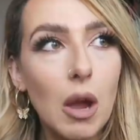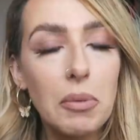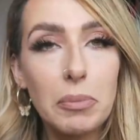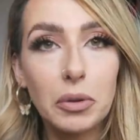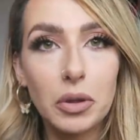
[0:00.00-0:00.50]
are
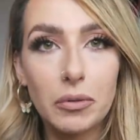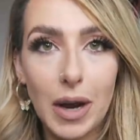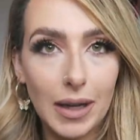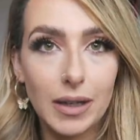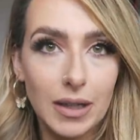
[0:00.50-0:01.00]
people going to
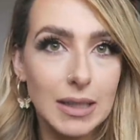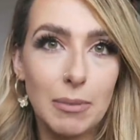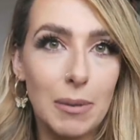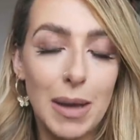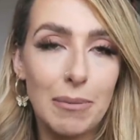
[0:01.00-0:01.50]
recognize
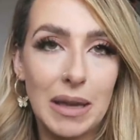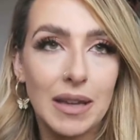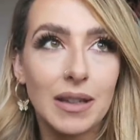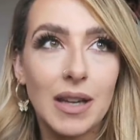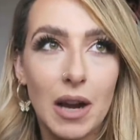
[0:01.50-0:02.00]
my
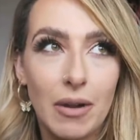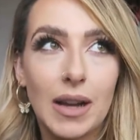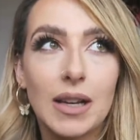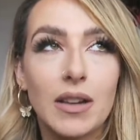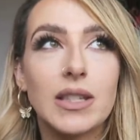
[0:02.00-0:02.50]
baby? I
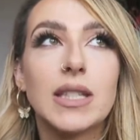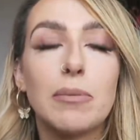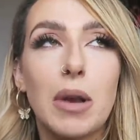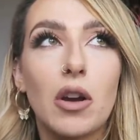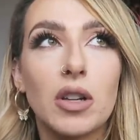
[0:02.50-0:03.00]
recognized
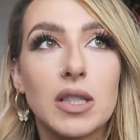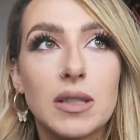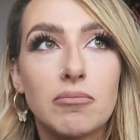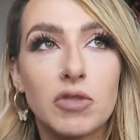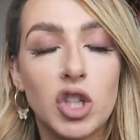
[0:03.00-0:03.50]
a blogger's
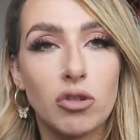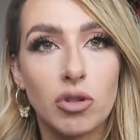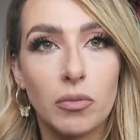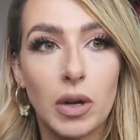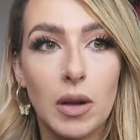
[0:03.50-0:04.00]

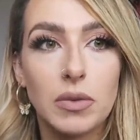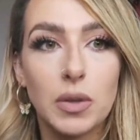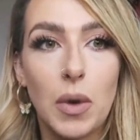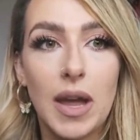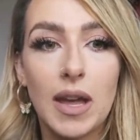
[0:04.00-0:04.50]
children when I was
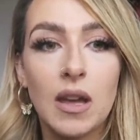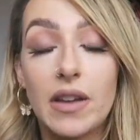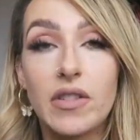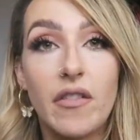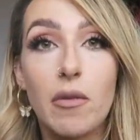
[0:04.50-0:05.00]
away and
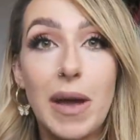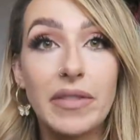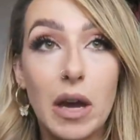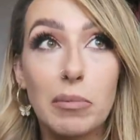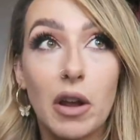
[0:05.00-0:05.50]
I've never
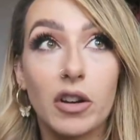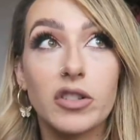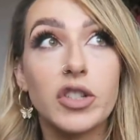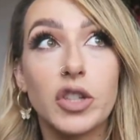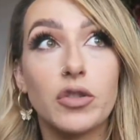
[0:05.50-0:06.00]
met that
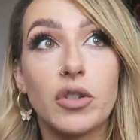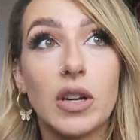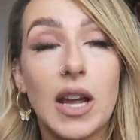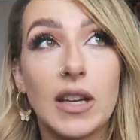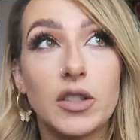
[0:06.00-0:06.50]
blogger's
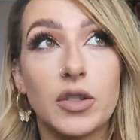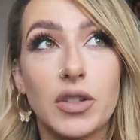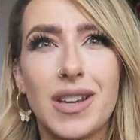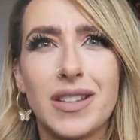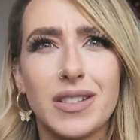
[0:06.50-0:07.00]
children and it
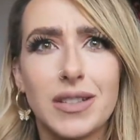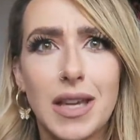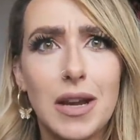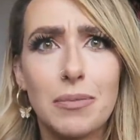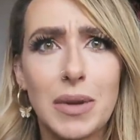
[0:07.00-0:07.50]
just kind of
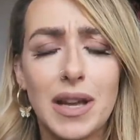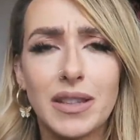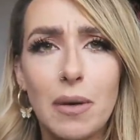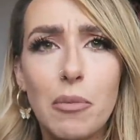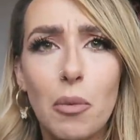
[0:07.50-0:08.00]
scared me
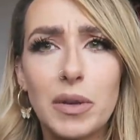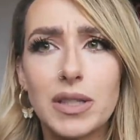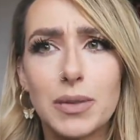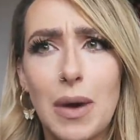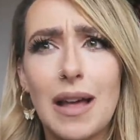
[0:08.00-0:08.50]
at that
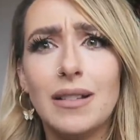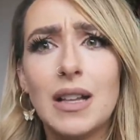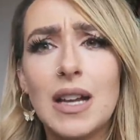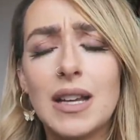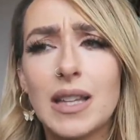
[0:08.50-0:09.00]
moment as well
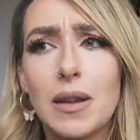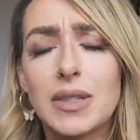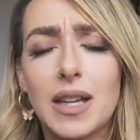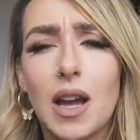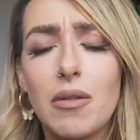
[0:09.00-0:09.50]
that I
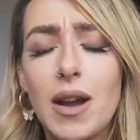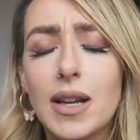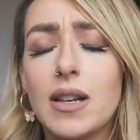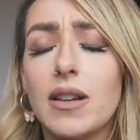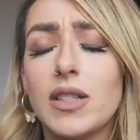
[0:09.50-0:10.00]
was like I
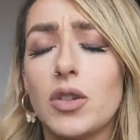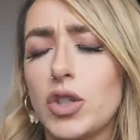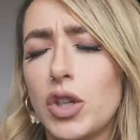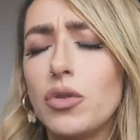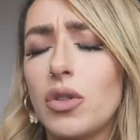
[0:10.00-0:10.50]
recognize her
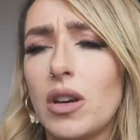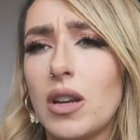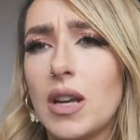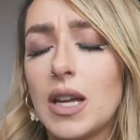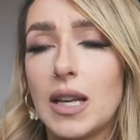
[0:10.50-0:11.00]
children
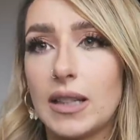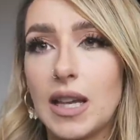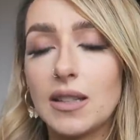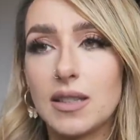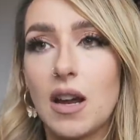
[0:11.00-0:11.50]
like
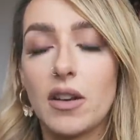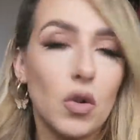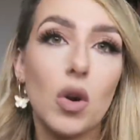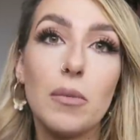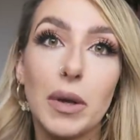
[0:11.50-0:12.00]
that's not
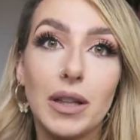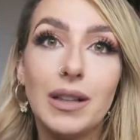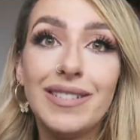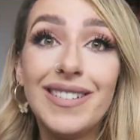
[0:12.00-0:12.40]
normal